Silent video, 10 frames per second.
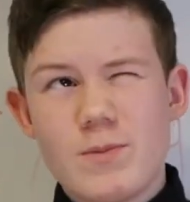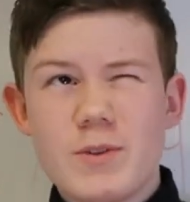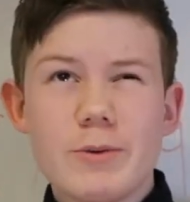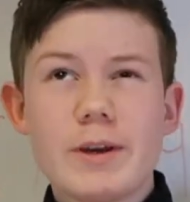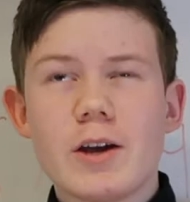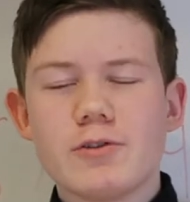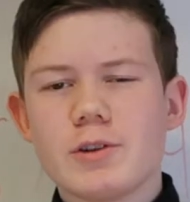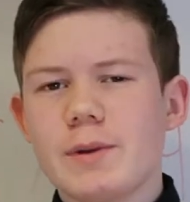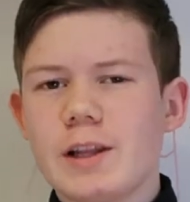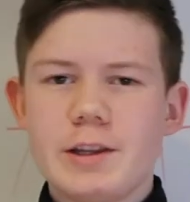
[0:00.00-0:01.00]

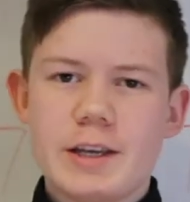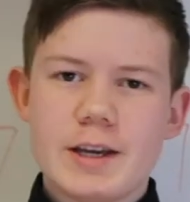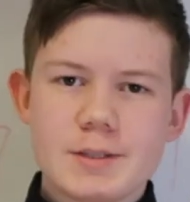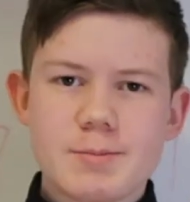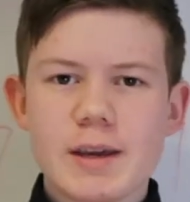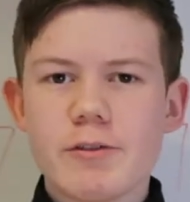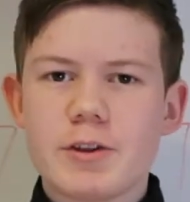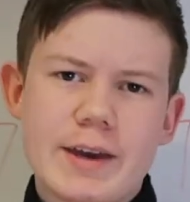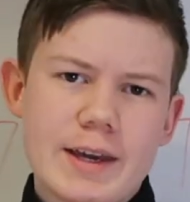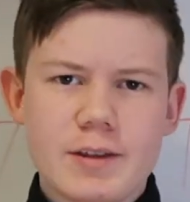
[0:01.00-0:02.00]
300 million years, give or
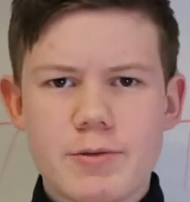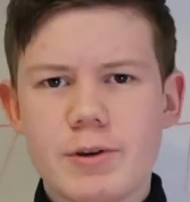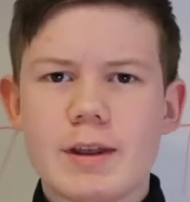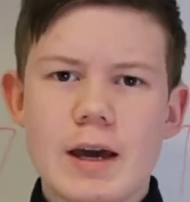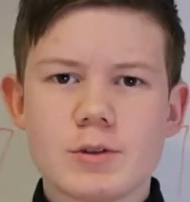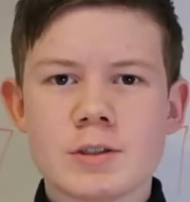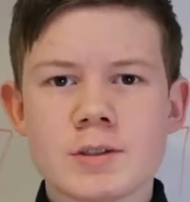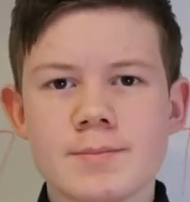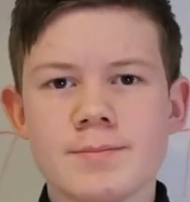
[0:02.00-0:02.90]
take 3,000.